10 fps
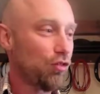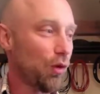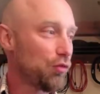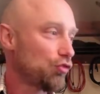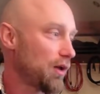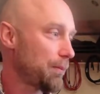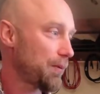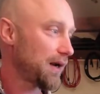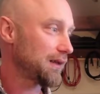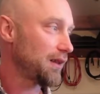So try and
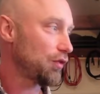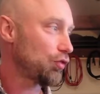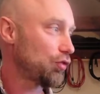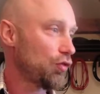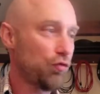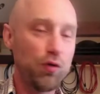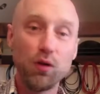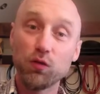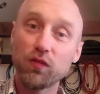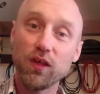practice through
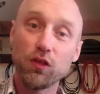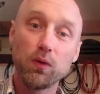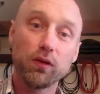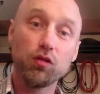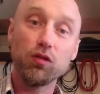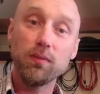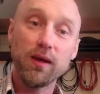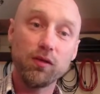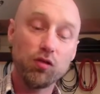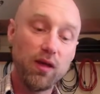those things. We've got the C
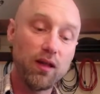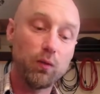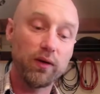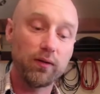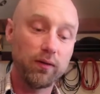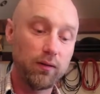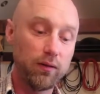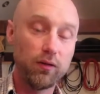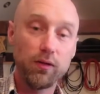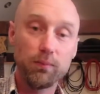major scale, which
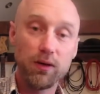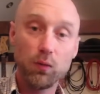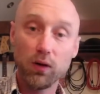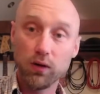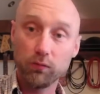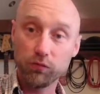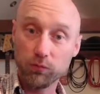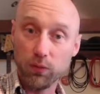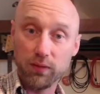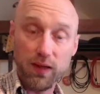you should be quite
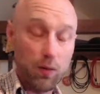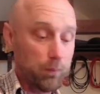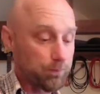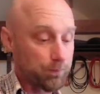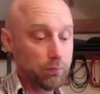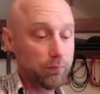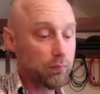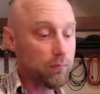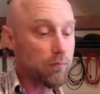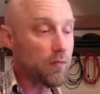comfortable with now.
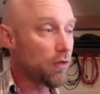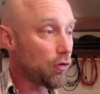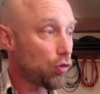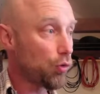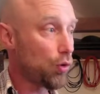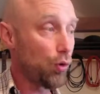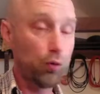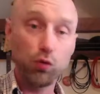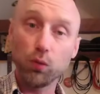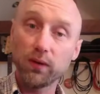The 2
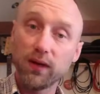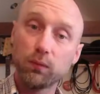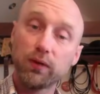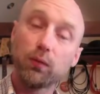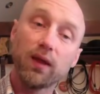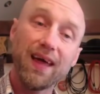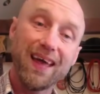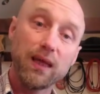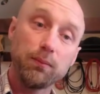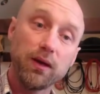chords that we did, which were the
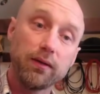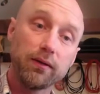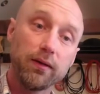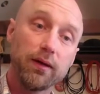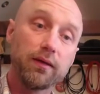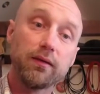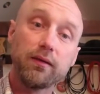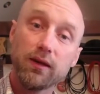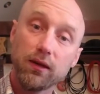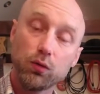A major and the
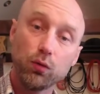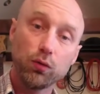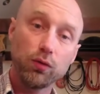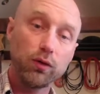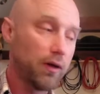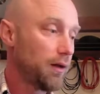D chord,